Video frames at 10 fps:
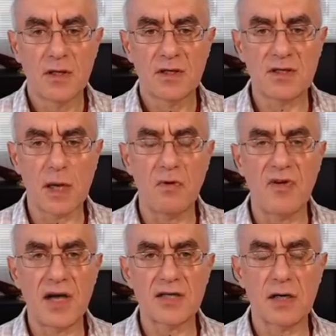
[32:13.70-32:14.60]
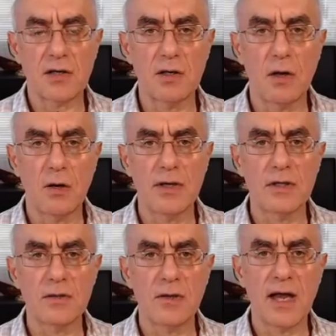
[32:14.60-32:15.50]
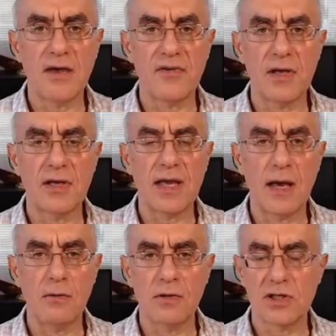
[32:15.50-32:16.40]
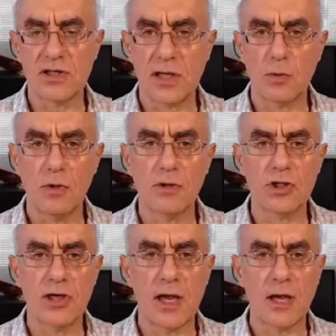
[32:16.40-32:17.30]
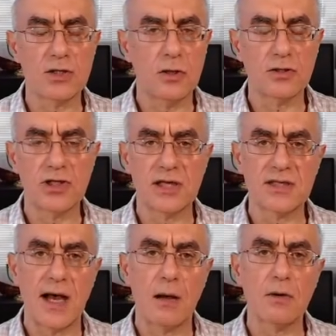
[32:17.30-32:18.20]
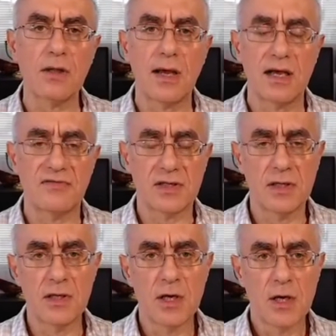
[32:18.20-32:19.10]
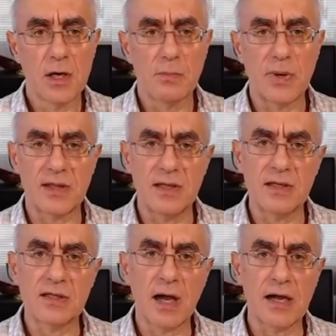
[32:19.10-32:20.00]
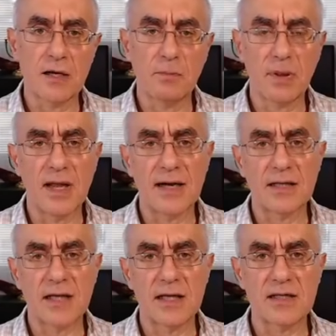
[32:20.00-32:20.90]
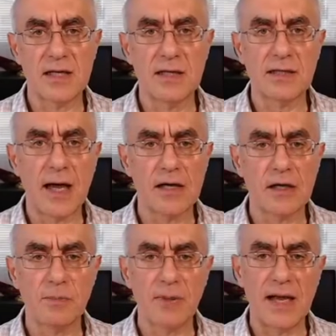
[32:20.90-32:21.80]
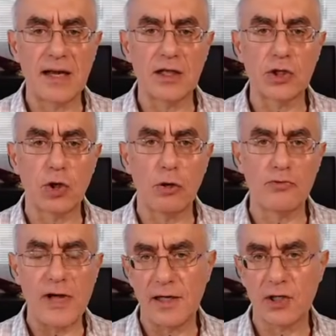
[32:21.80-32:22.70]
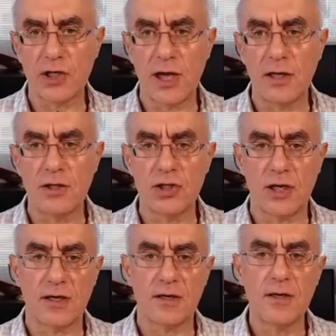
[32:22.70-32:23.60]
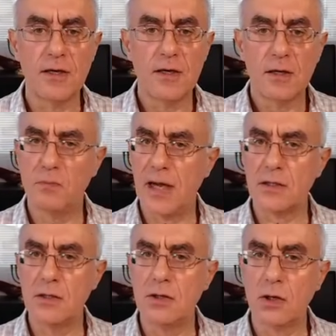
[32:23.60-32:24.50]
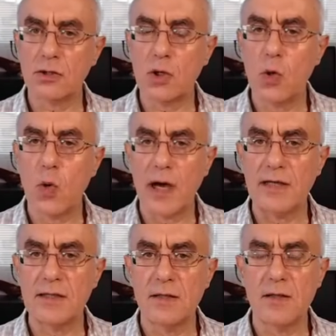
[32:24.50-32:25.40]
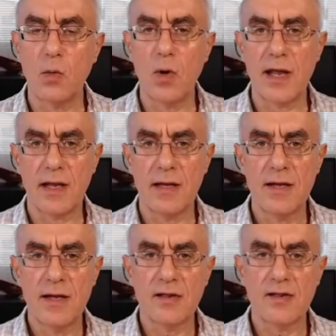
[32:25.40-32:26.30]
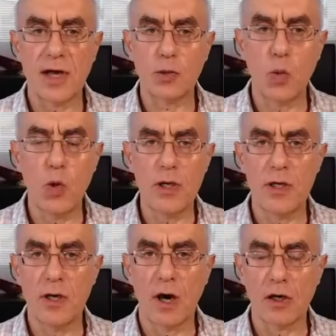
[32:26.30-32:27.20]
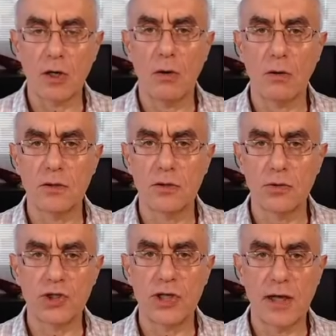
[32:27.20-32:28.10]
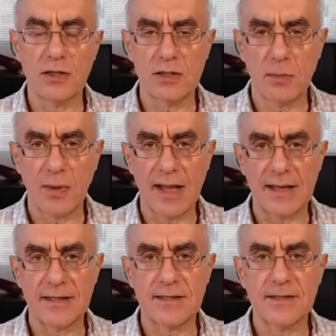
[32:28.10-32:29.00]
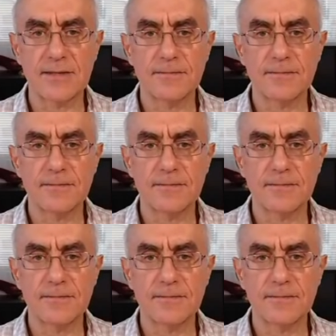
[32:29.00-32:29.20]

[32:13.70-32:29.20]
Some of us are going to have encounters that will change not just our lives, but the entire planet, as the entire planet is already changing, but not quite in the way that we are called to change the planet.